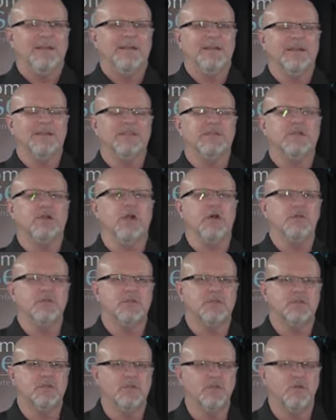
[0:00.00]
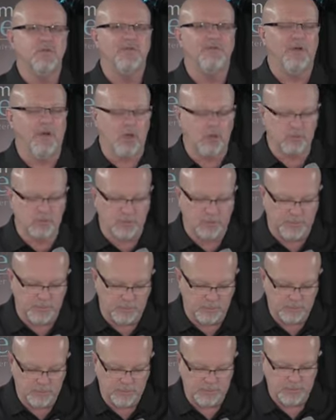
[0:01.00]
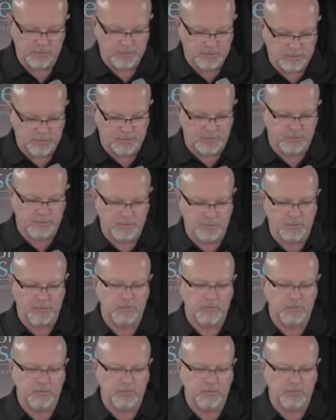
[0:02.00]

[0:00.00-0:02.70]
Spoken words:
gets close to vulnerable sheep.